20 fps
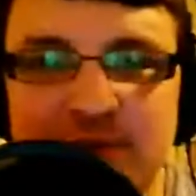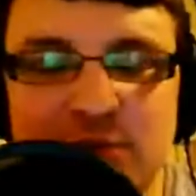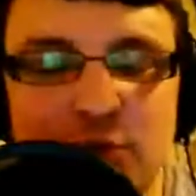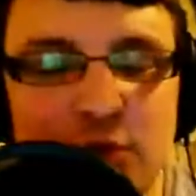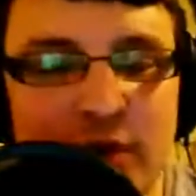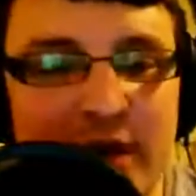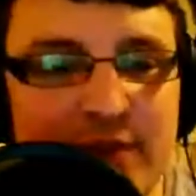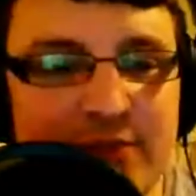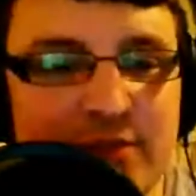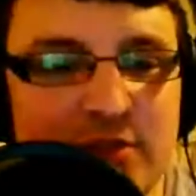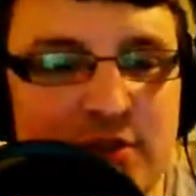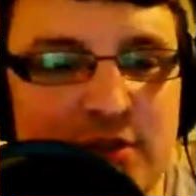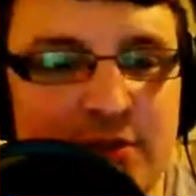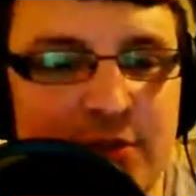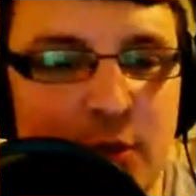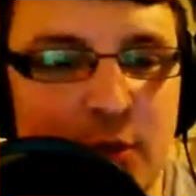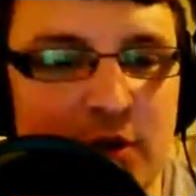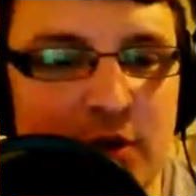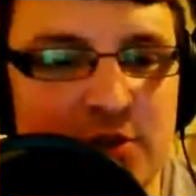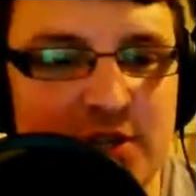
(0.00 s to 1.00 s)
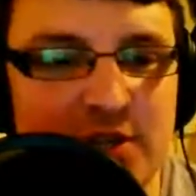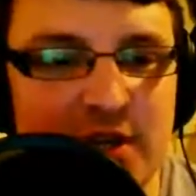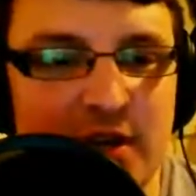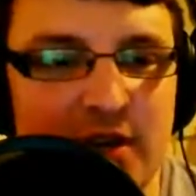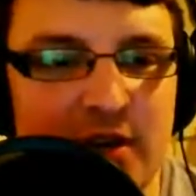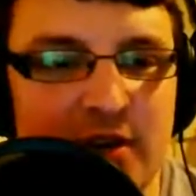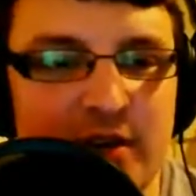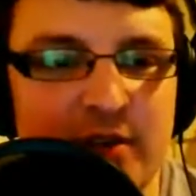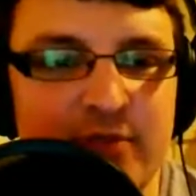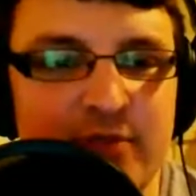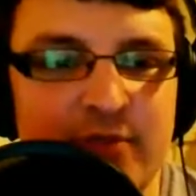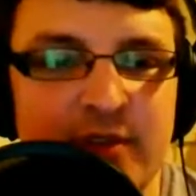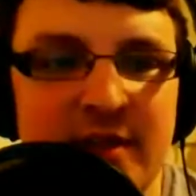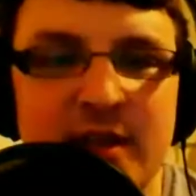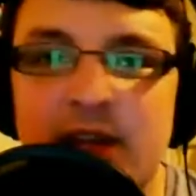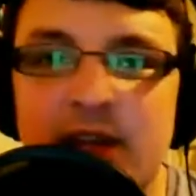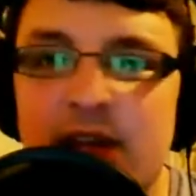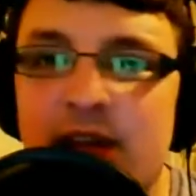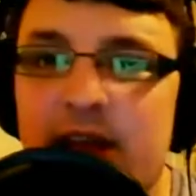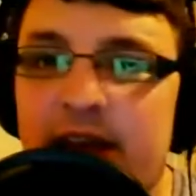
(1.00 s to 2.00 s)
All you have to do if you're watching live
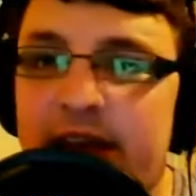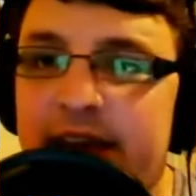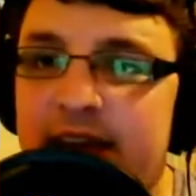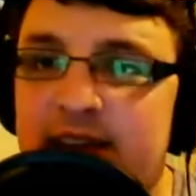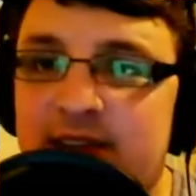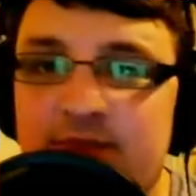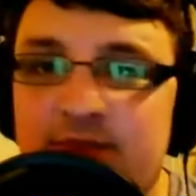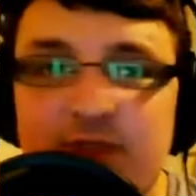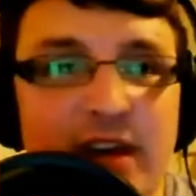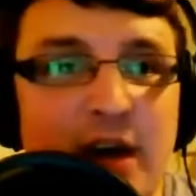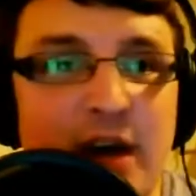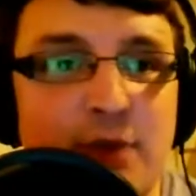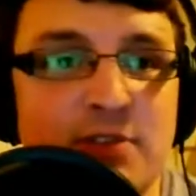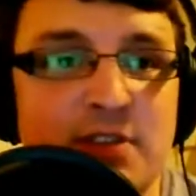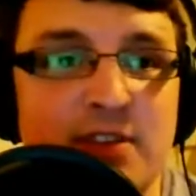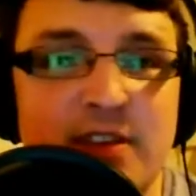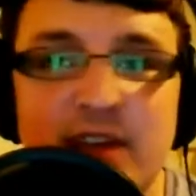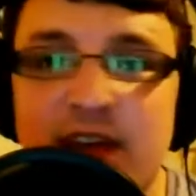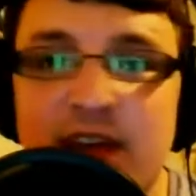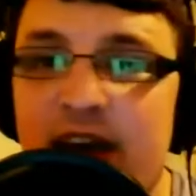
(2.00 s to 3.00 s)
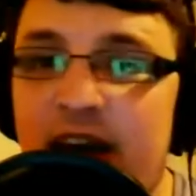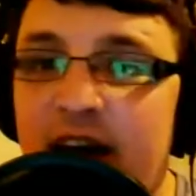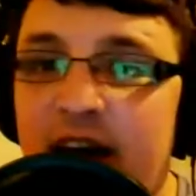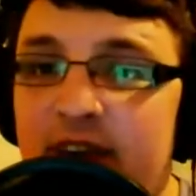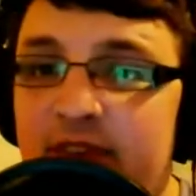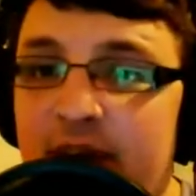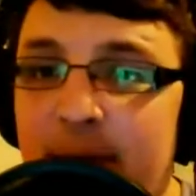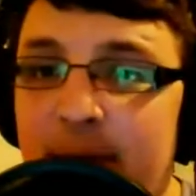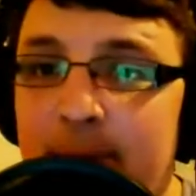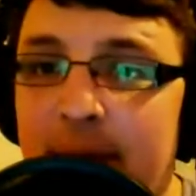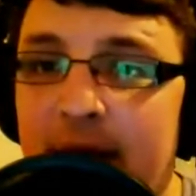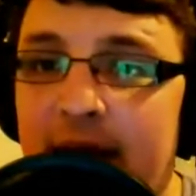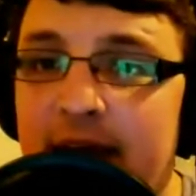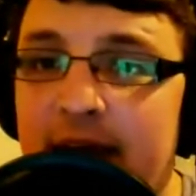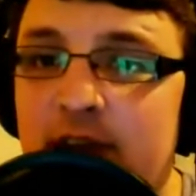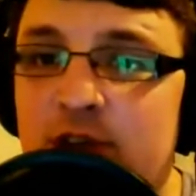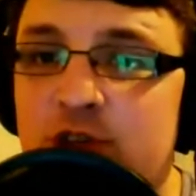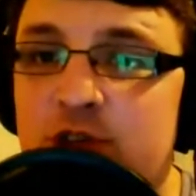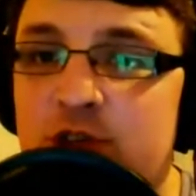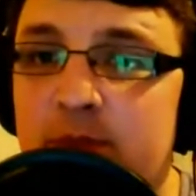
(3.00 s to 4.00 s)
is if you go to the event
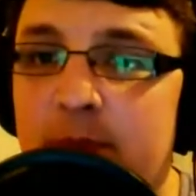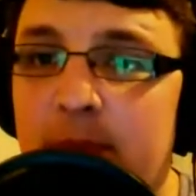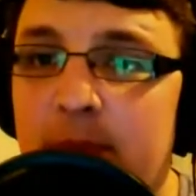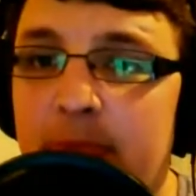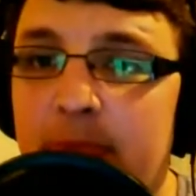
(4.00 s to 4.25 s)
page